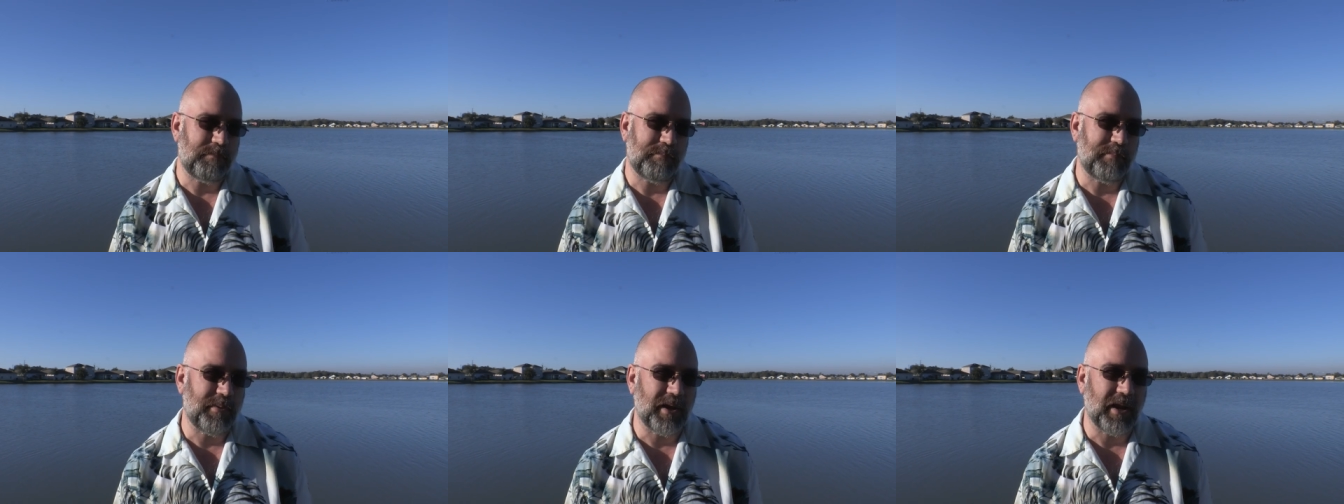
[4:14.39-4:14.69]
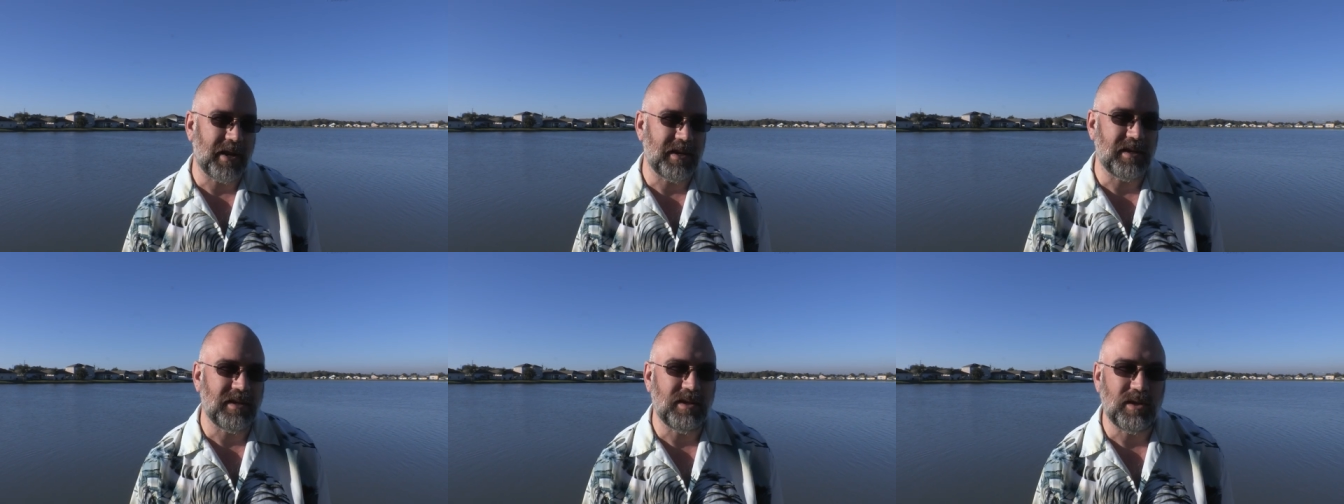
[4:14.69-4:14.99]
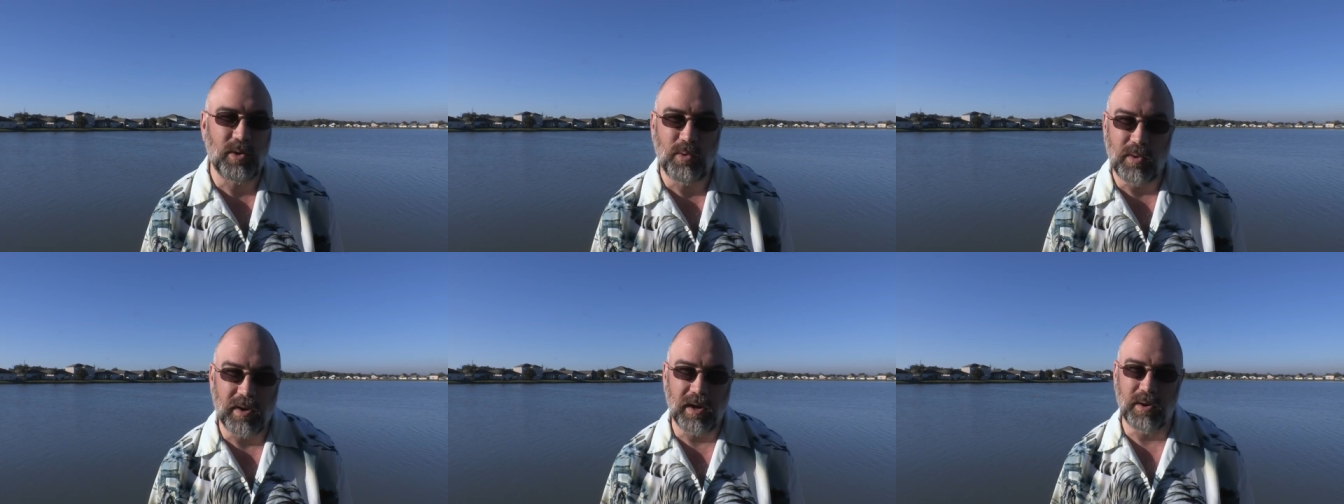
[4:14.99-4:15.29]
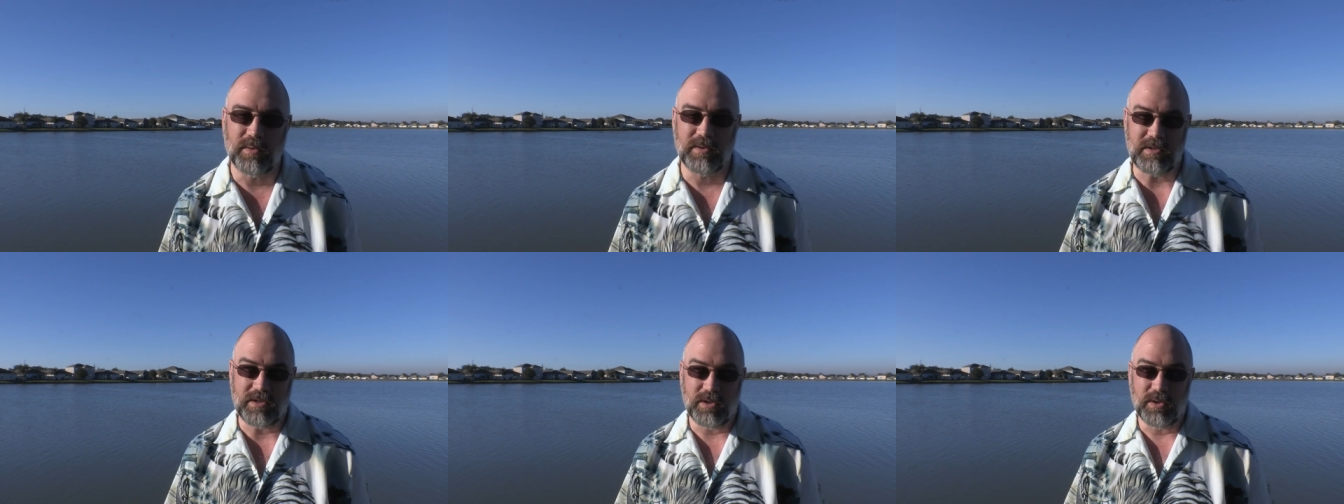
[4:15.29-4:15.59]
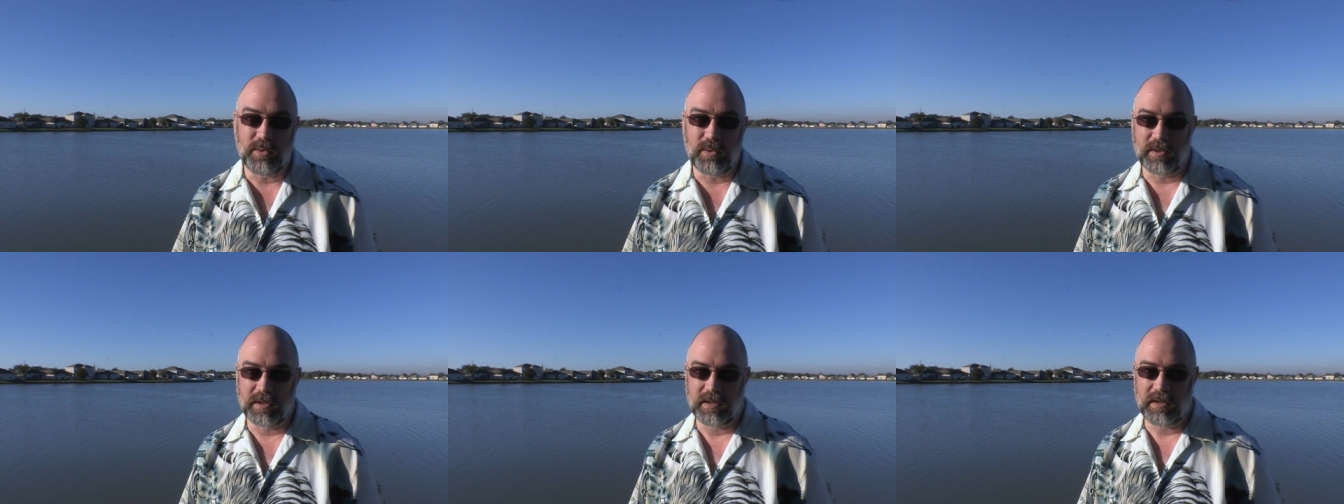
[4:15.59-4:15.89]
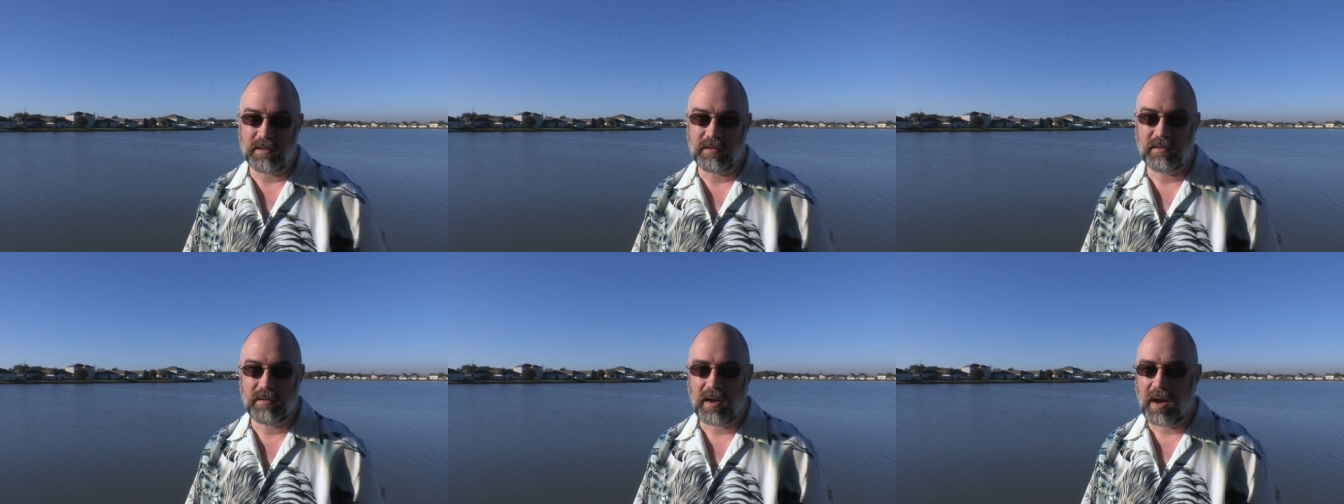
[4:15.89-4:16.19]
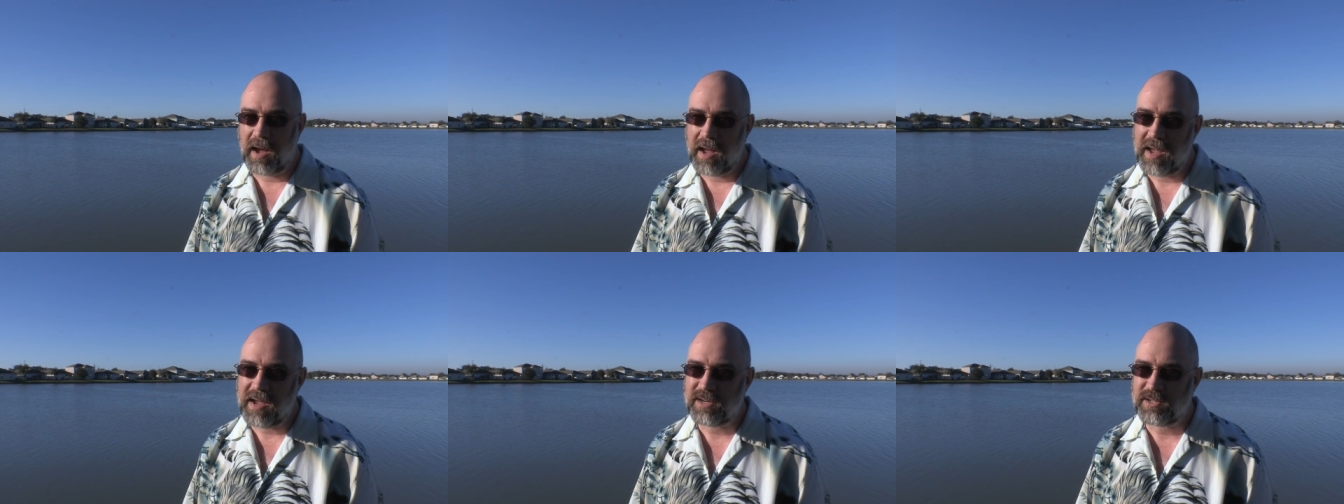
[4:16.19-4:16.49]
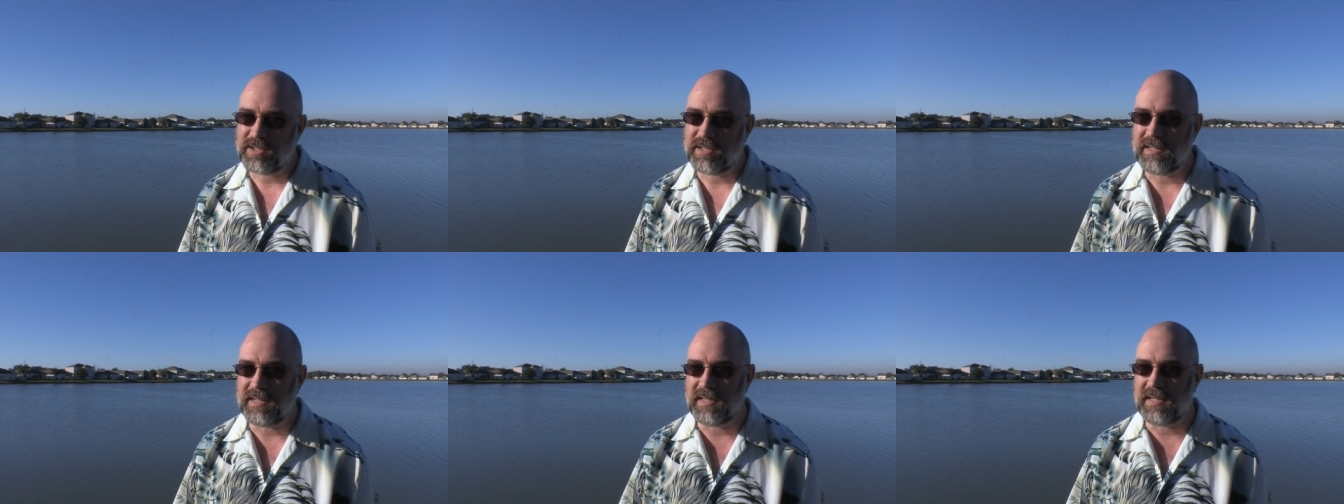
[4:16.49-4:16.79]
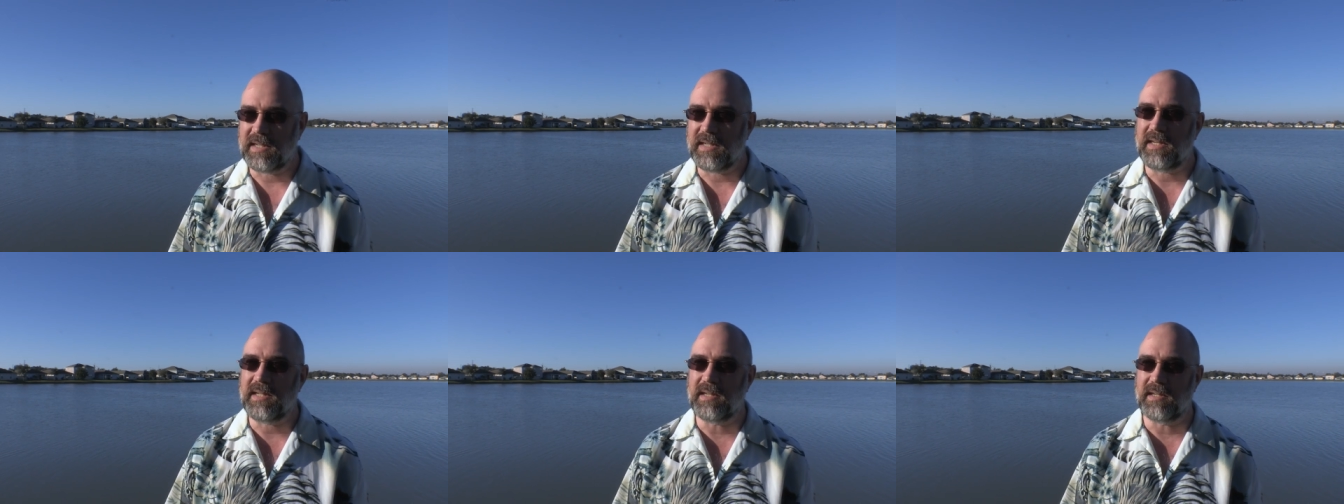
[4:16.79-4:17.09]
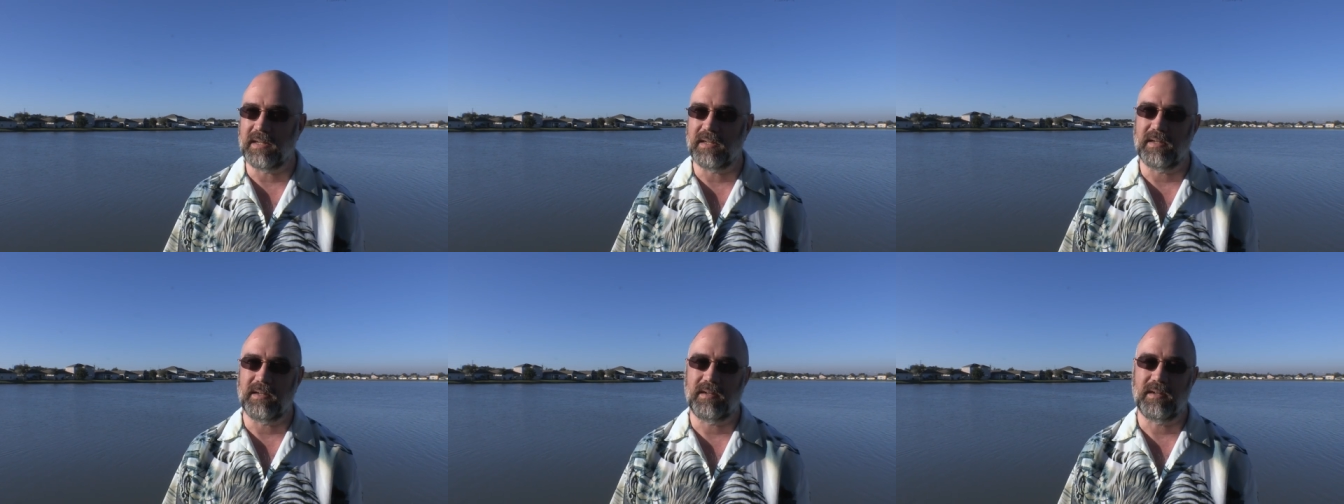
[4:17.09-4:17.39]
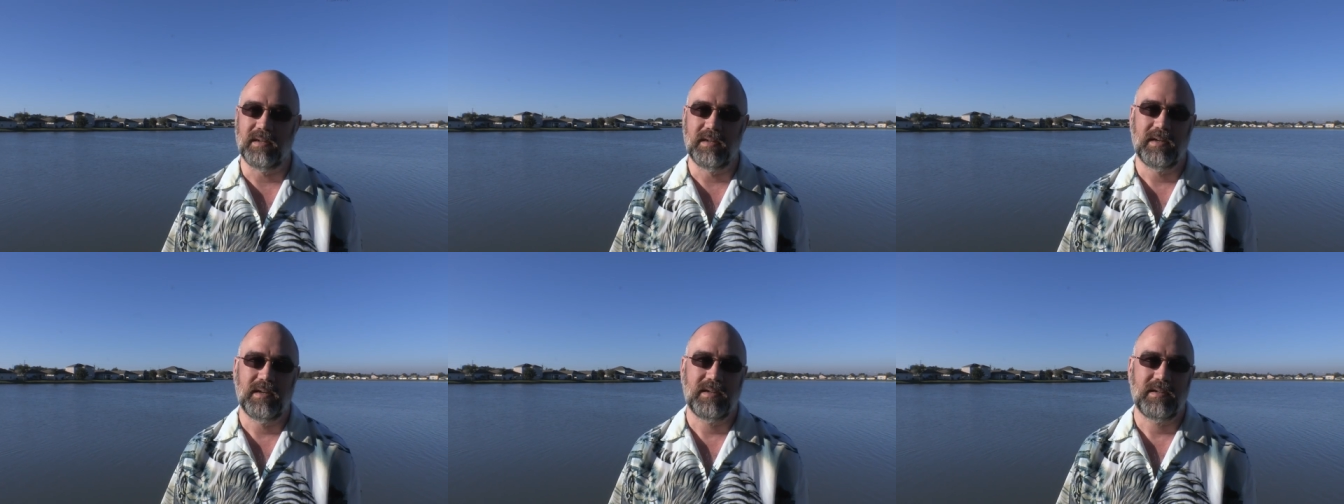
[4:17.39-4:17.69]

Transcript: but I didn't know what I was doing. I actually needed